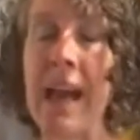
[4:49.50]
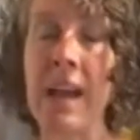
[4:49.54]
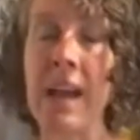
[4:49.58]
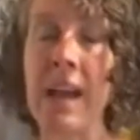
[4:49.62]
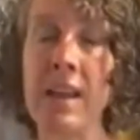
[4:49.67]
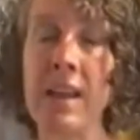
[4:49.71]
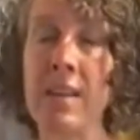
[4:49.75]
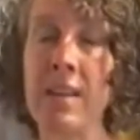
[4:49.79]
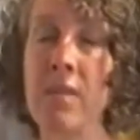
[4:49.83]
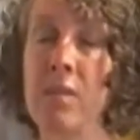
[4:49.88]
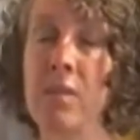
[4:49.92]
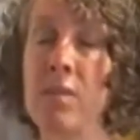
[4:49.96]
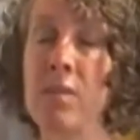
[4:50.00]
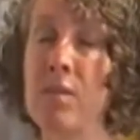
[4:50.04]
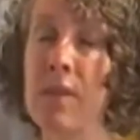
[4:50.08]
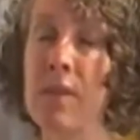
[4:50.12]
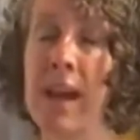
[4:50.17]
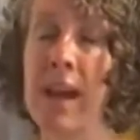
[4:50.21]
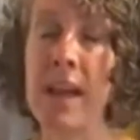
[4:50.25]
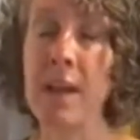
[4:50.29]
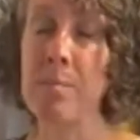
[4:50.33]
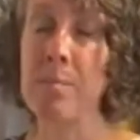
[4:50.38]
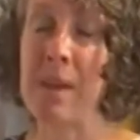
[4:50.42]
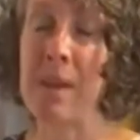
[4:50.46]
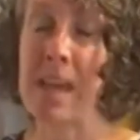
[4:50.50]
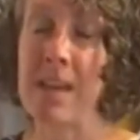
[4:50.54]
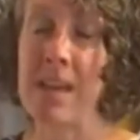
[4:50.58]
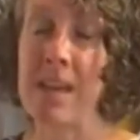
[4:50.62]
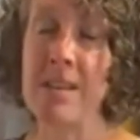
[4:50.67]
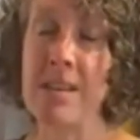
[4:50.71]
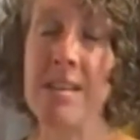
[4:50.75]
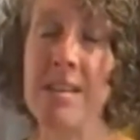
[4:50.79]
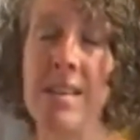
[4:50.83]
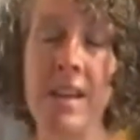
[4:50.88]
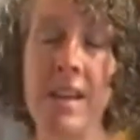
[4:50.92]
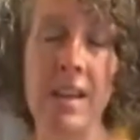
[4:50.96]
I
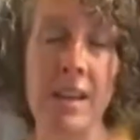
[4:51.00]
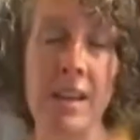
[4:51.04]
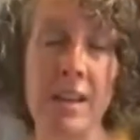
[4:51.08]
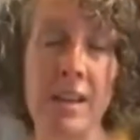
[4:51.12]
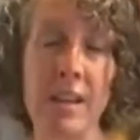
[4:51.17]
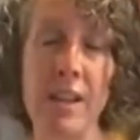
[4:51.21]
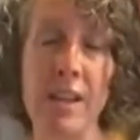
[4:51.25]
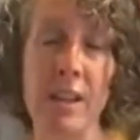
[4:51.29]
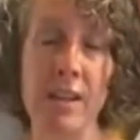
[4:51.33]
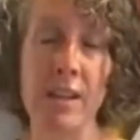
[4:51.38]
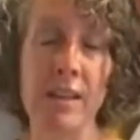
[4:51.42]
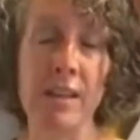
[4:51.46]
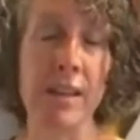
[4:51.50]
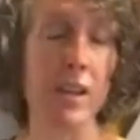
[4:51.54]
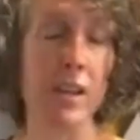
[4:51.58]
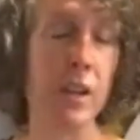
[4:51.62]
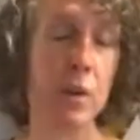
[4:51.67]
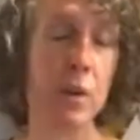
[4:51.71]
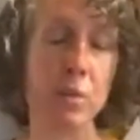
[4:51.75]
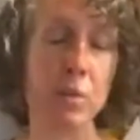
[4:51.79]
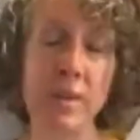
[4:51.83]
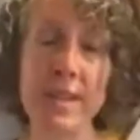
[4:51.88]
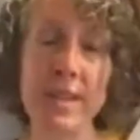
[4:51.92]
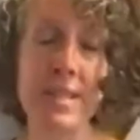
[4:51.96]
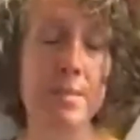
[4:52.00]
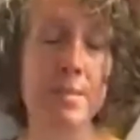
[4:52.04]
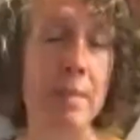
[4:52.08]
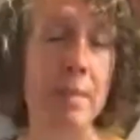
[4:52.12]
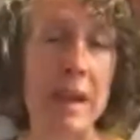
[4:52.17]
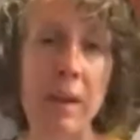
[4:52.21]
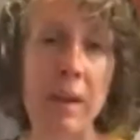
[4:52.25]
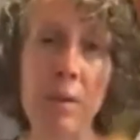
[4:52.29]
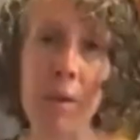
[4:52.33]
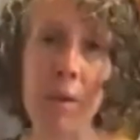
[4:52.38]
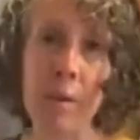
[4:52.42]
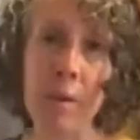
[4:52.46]
recommend that, it doesn't
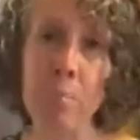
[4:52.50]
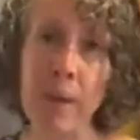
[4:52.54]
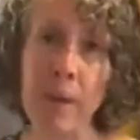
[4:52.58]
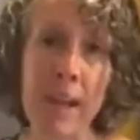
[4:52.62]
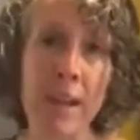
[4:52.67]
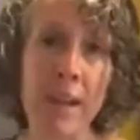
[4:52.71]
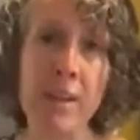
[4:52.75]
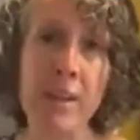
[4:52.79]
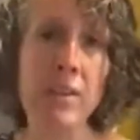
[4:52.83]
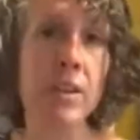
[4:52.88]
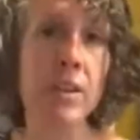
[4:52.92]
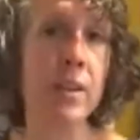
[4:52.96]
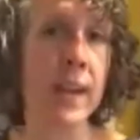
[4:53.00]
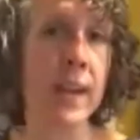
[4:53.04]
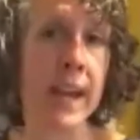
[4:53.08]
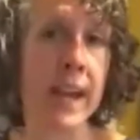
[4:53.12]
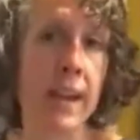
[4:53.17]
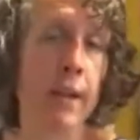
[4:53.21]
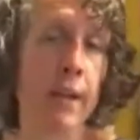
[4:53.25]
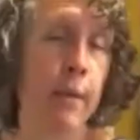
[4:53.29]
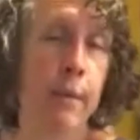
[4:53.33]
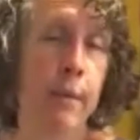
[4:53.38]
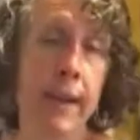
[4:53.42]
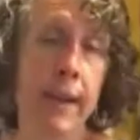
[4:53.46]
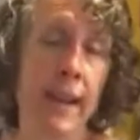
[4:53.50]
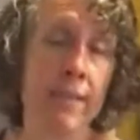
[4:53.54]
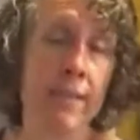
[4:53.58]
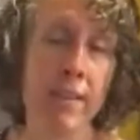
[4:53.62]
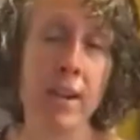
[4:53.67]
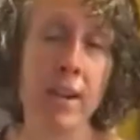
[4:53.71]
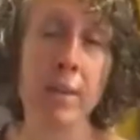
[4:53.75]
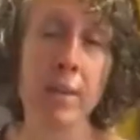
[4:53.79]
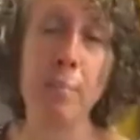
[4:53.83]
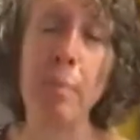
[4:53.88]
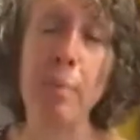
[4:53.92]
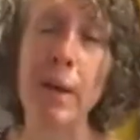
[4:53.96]
matter what brand you get or
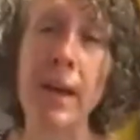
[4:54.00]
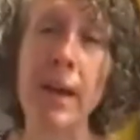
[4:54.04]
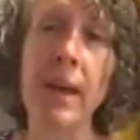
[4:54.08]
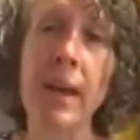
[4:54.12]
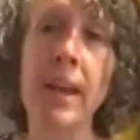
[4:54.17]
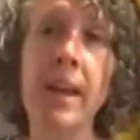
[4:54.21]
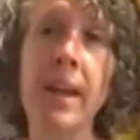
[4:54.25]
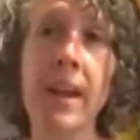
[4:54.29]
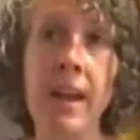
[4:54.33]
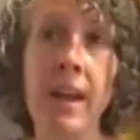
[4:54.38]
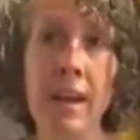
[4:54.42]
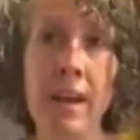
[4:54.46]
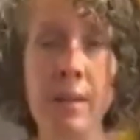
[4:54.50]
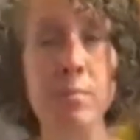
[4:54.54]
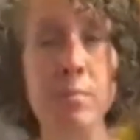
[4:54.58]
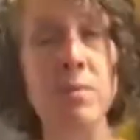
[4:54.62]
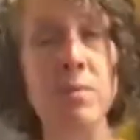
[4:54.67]
whatever, but